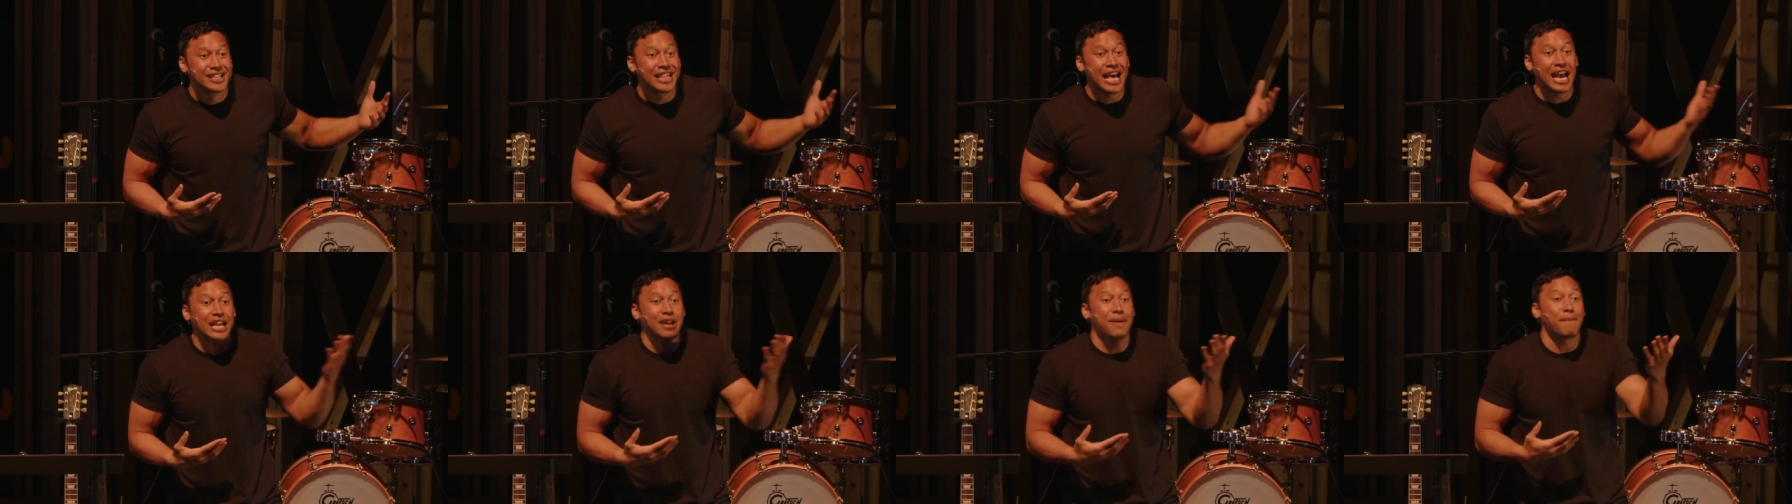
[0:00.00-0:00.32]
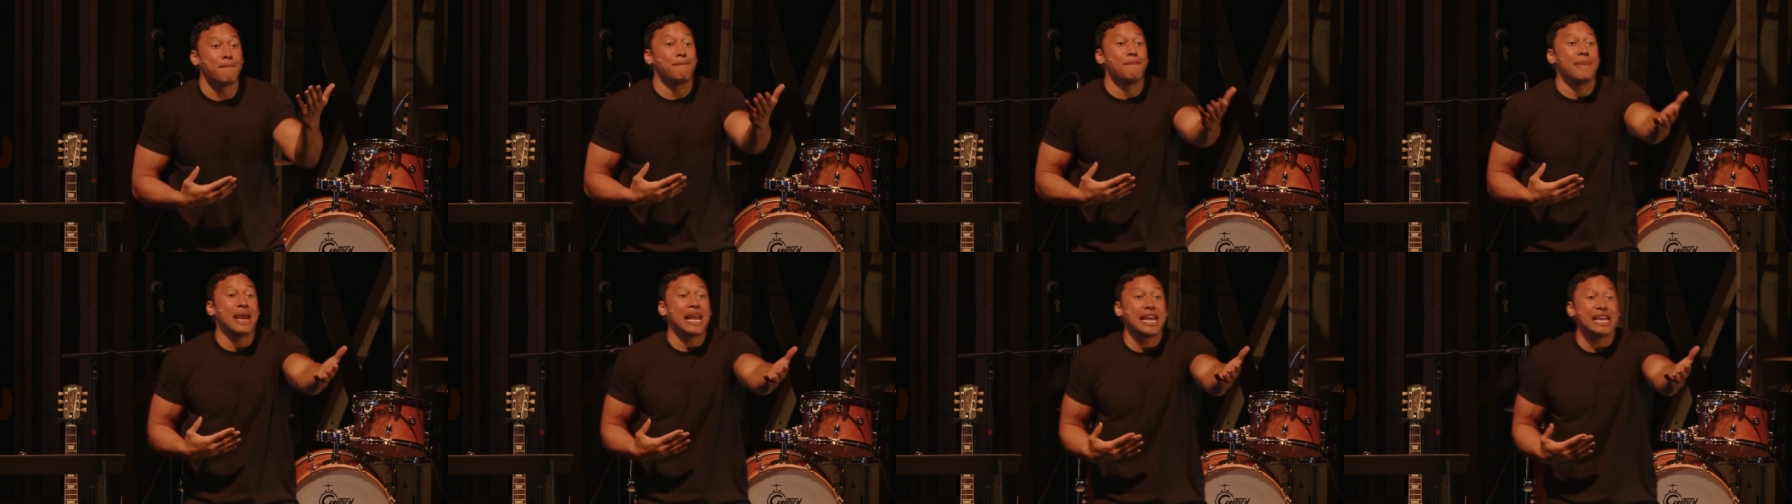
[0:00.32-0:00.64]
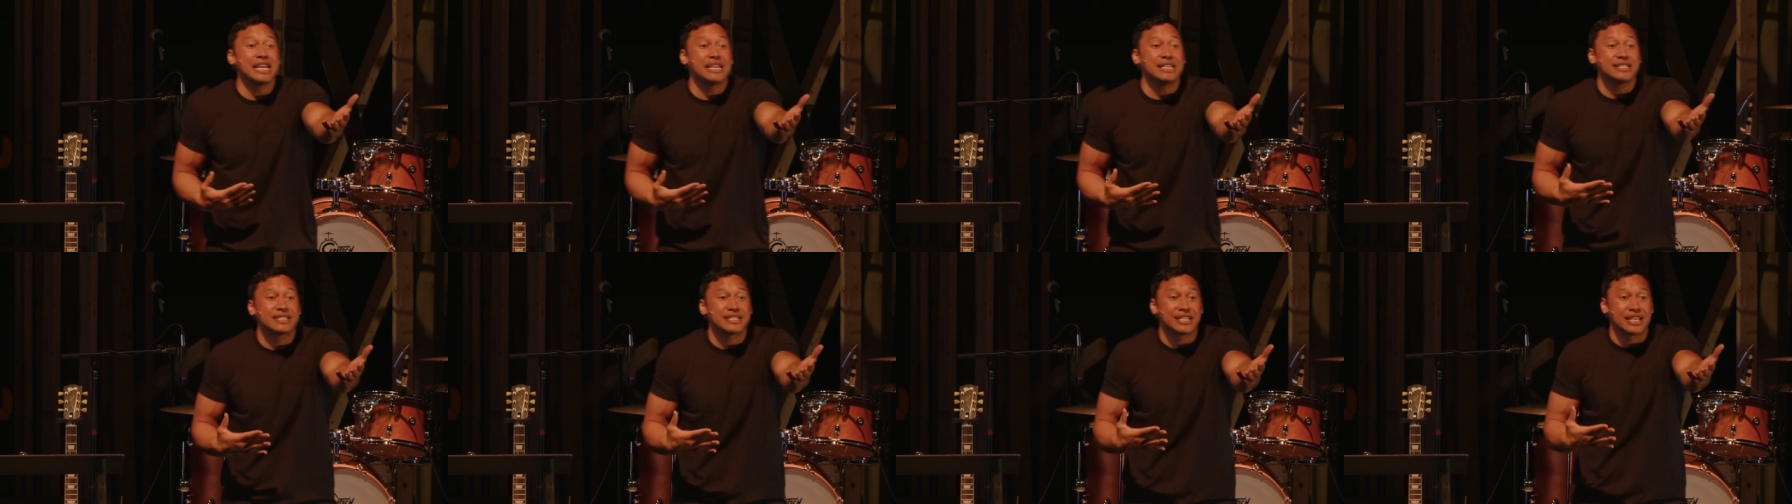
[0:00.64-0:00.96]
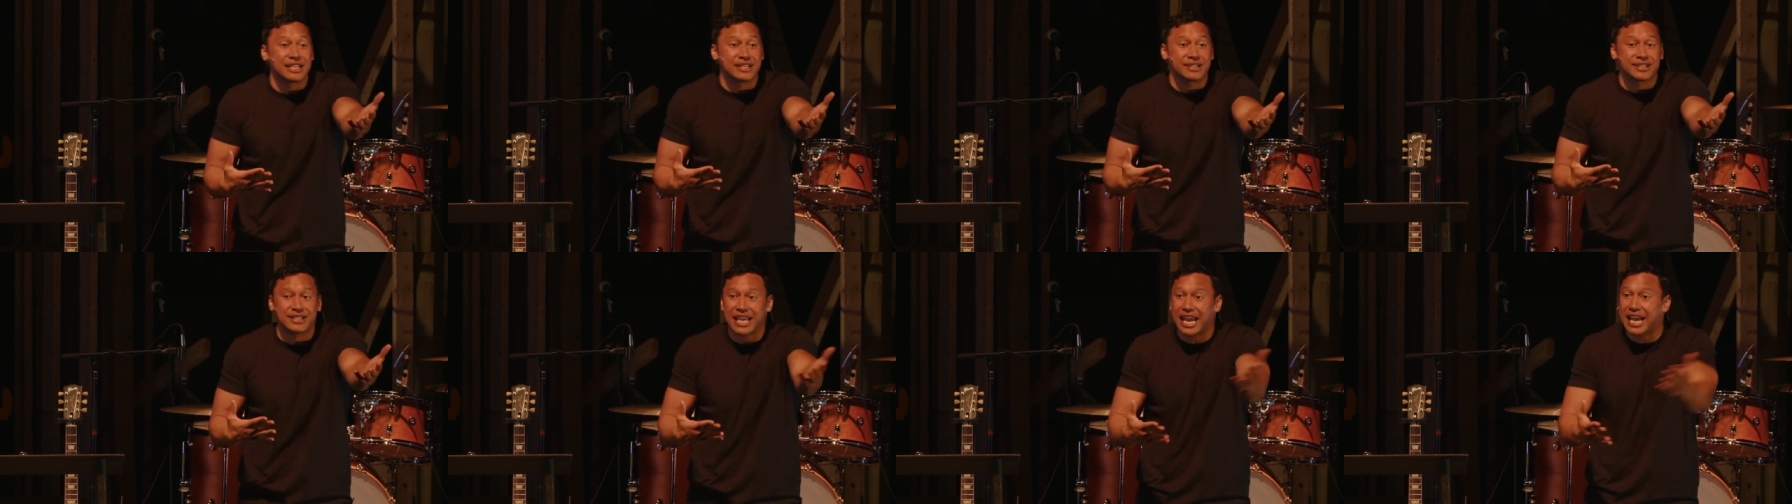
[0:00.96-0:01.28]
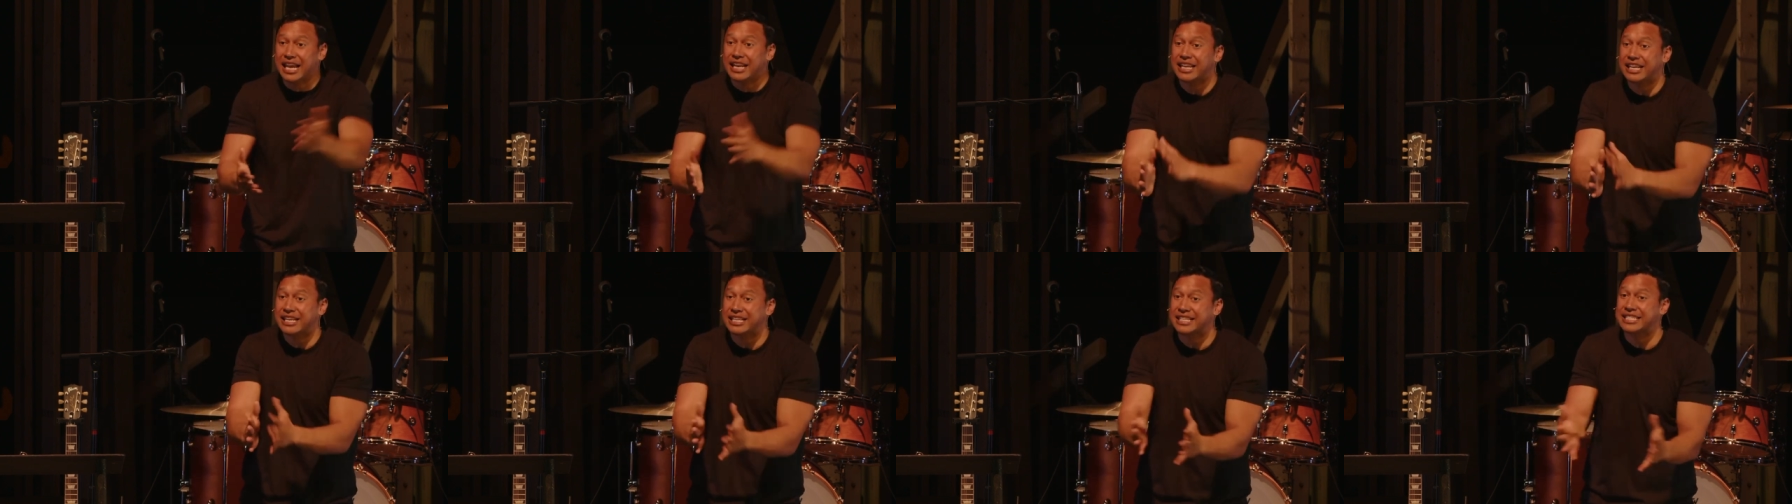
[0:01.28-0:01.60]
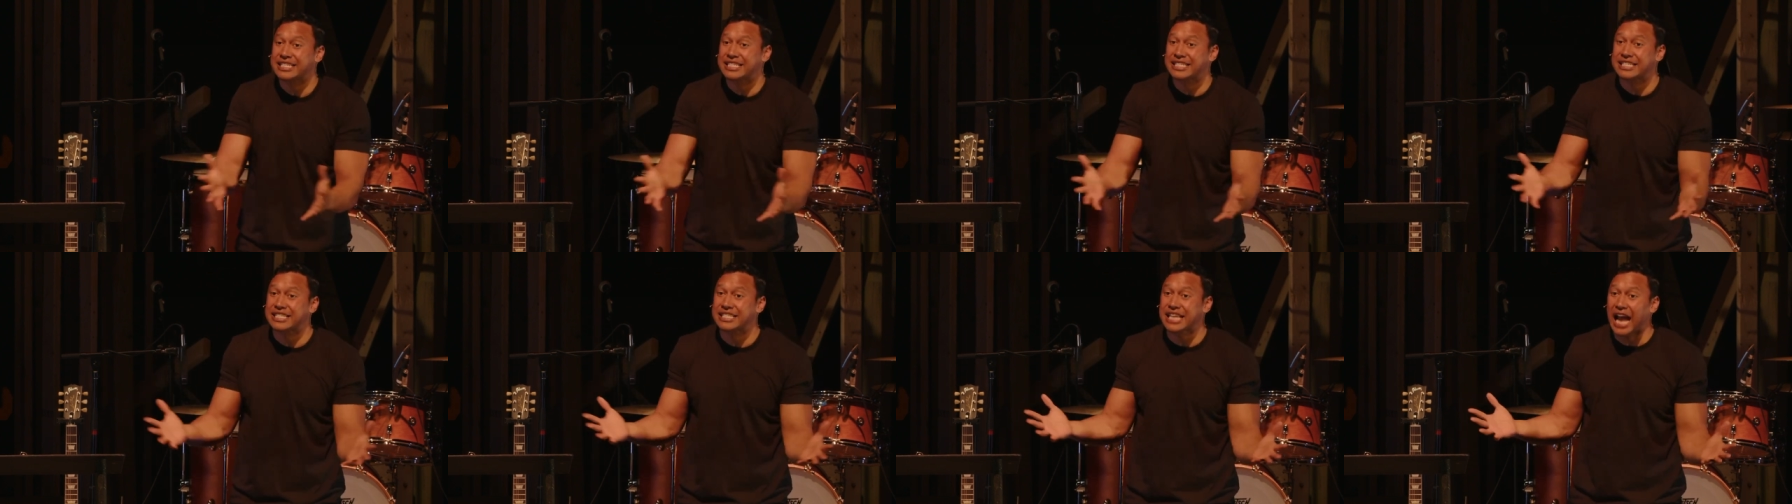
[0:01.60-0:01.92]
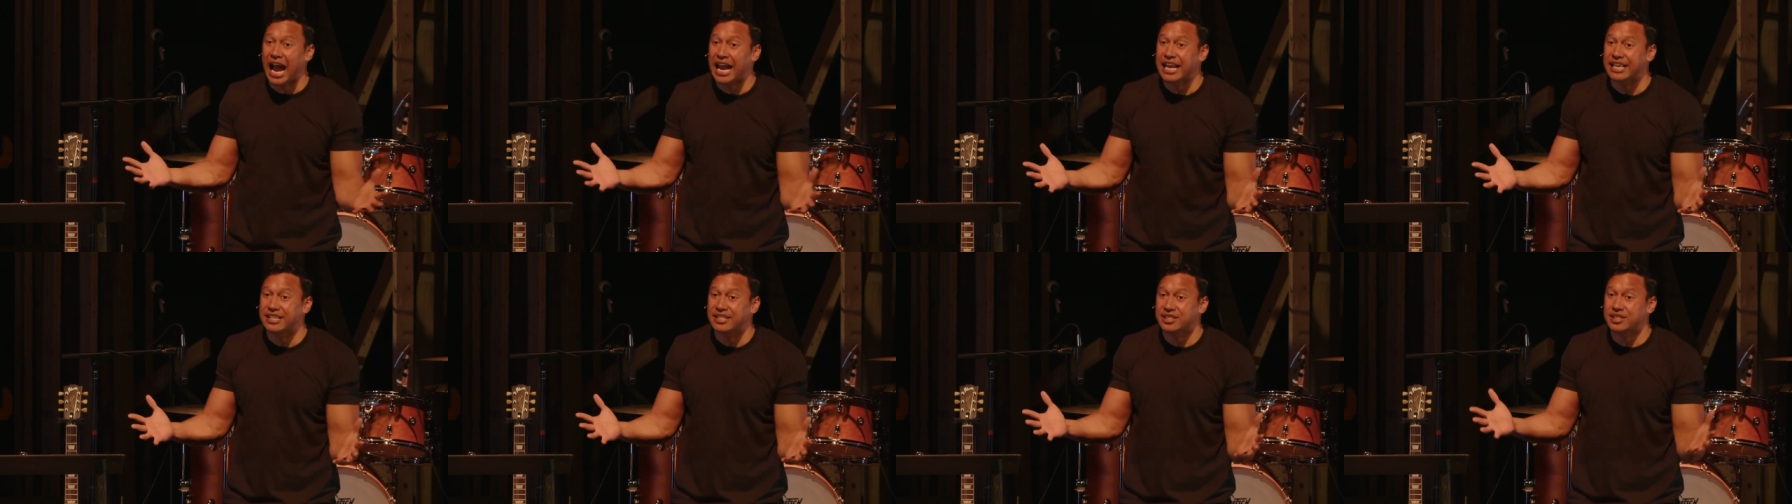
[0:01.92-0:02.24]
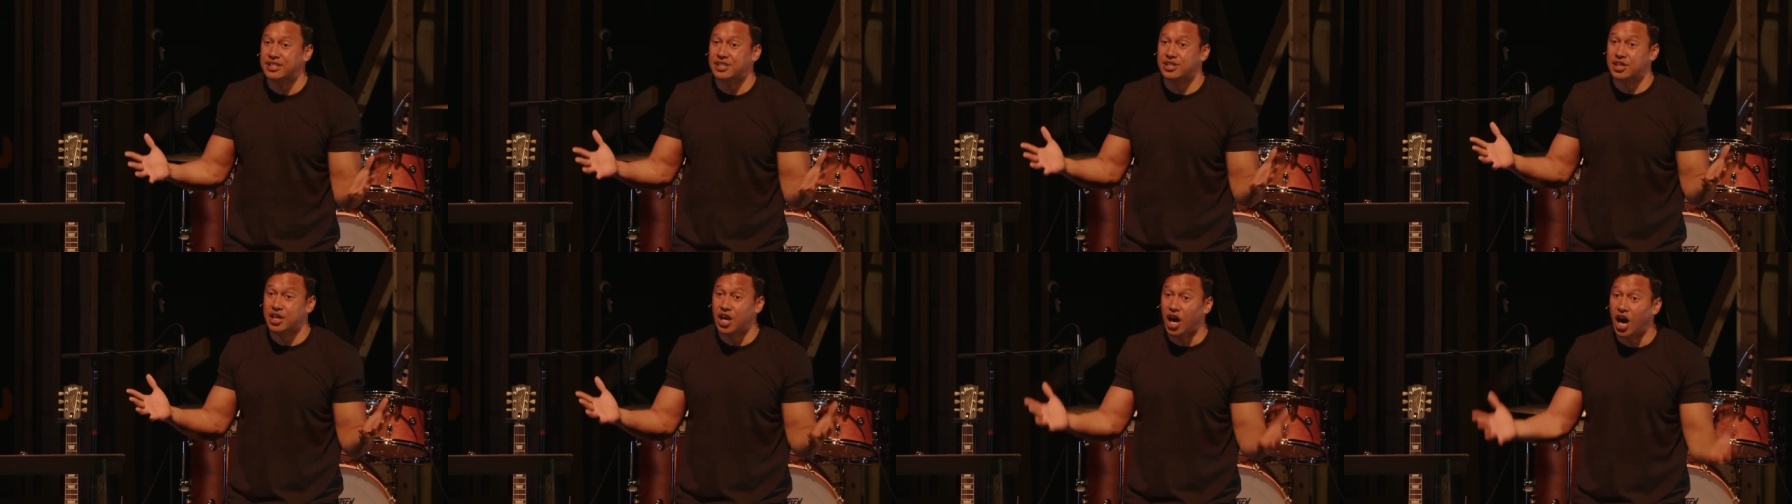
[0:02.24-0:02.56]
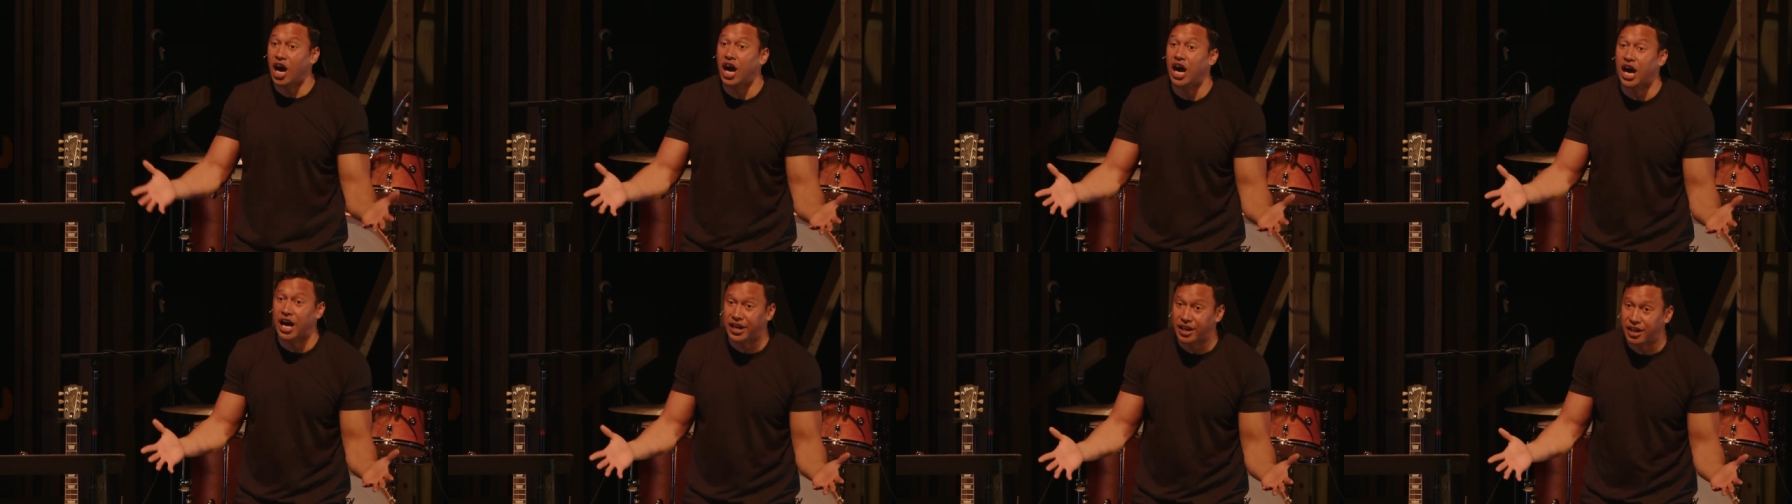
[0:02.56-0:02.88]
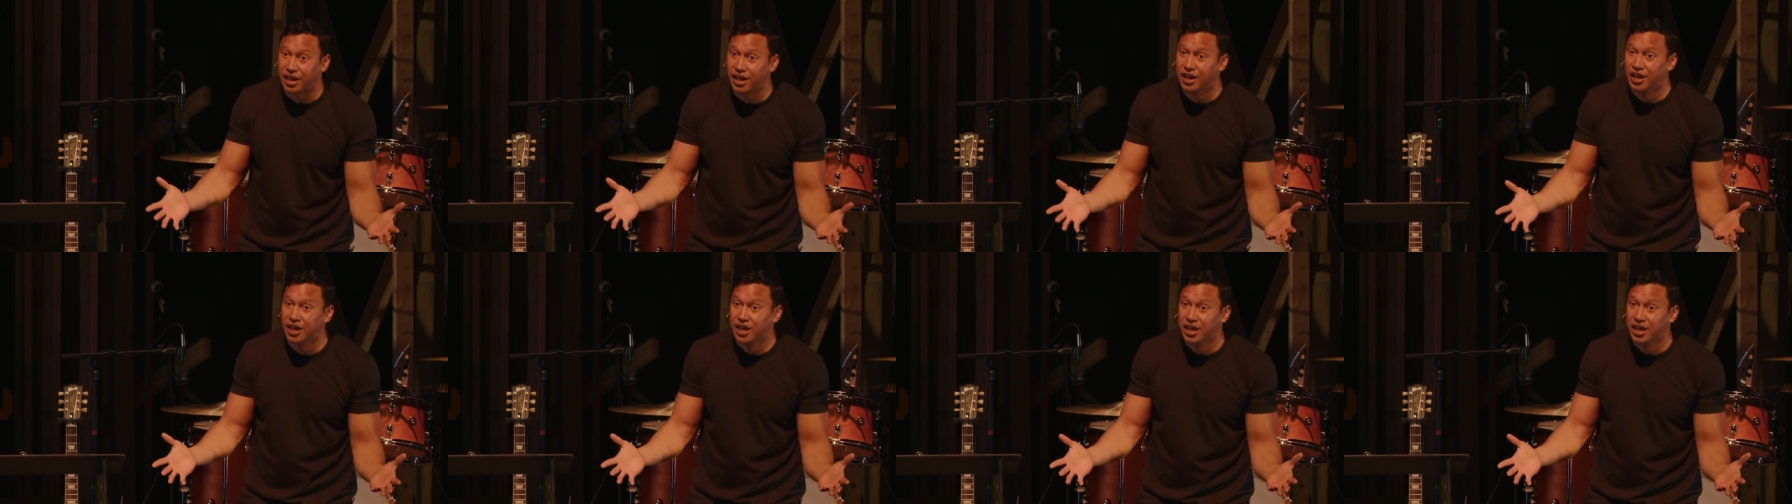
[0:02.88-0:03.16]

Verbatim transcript: That amazes and excites God.